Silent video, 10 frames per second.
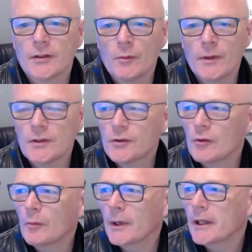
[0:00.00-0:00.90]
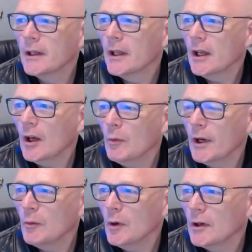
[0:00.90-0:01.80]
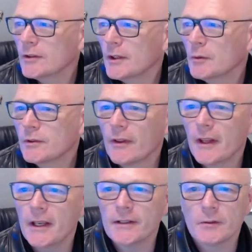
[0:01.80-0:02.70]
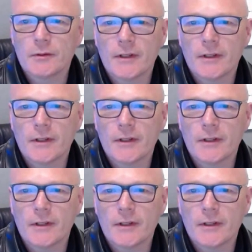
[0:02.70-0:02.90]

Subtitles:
something struck me. And what it was this. I